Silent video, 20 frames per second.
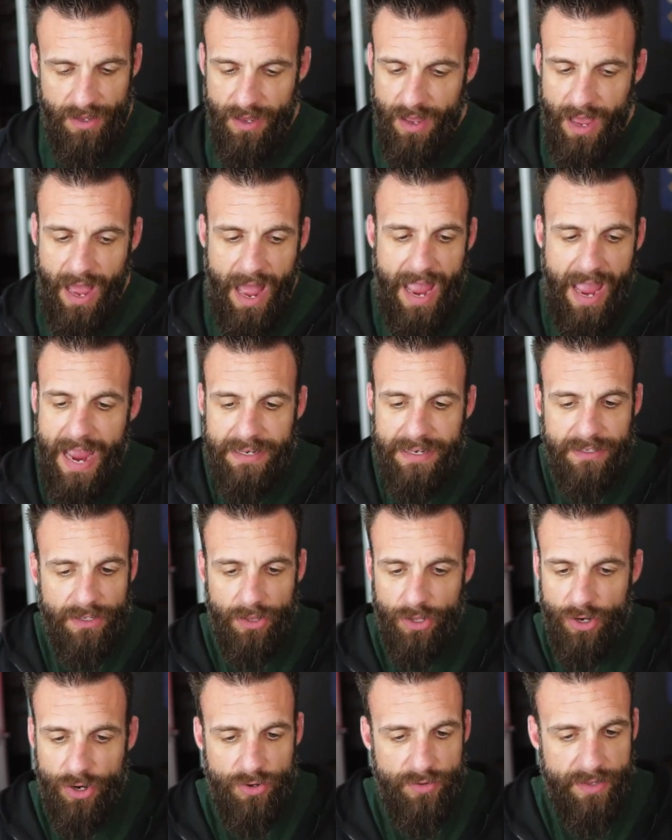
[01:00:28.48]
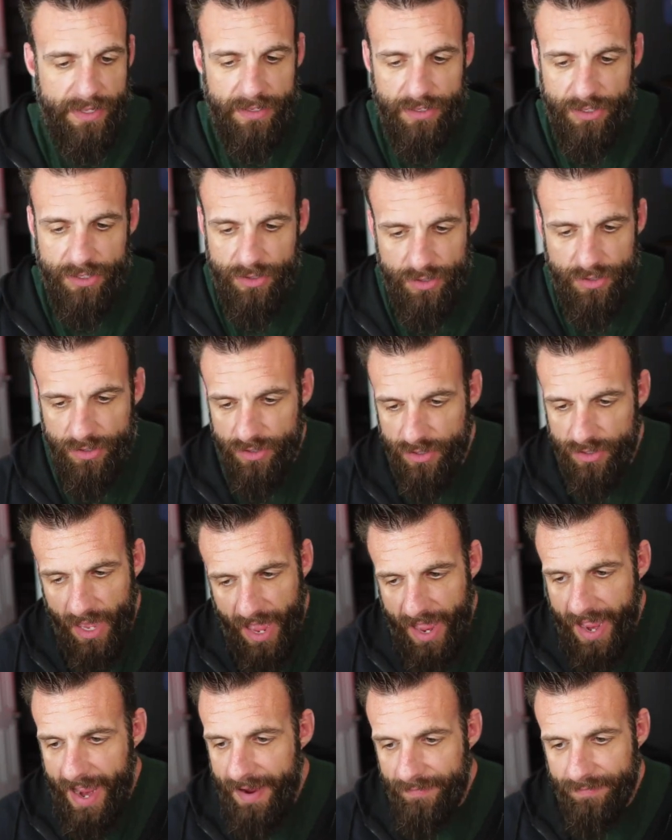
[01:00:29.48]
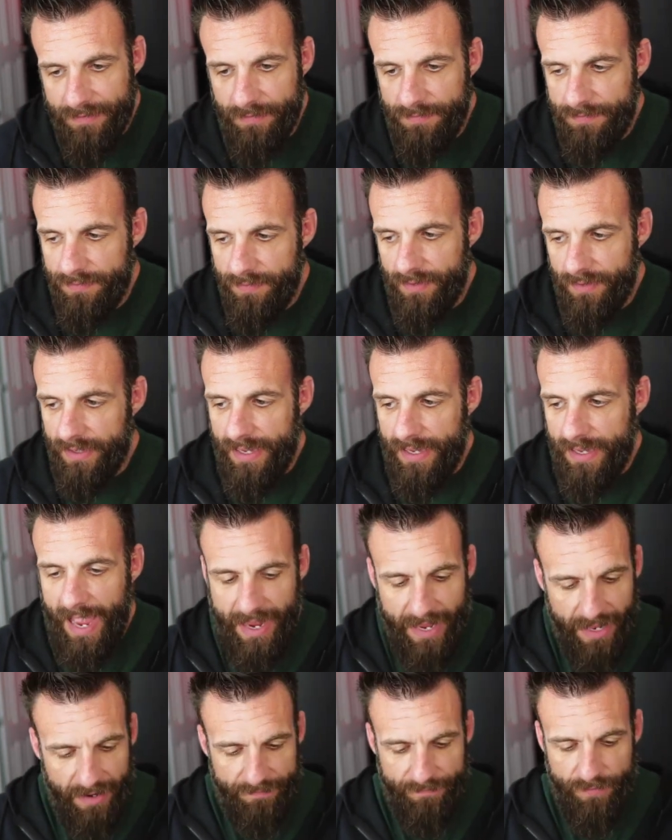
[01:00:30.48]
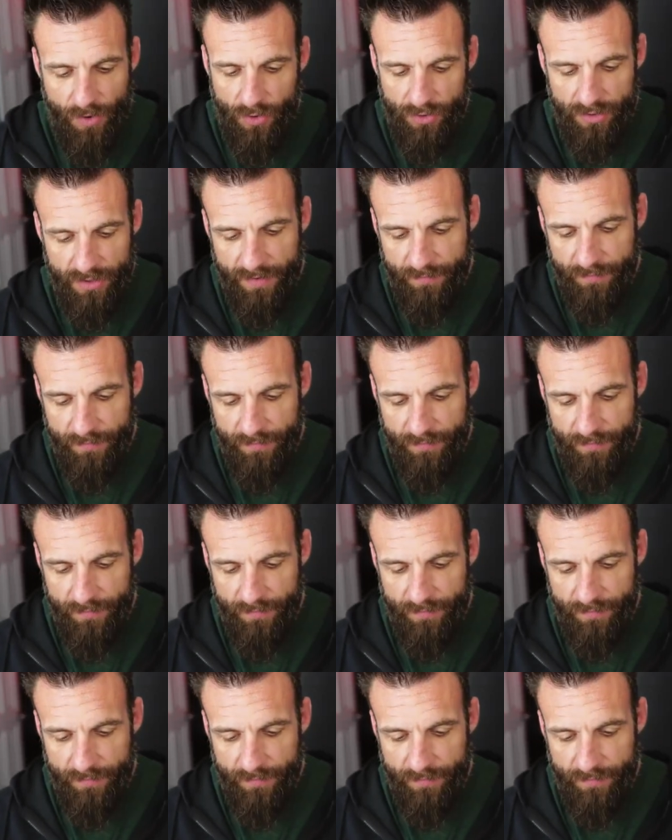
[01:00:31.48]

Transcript: I had to learn that you, I have to, like, I got to fall in love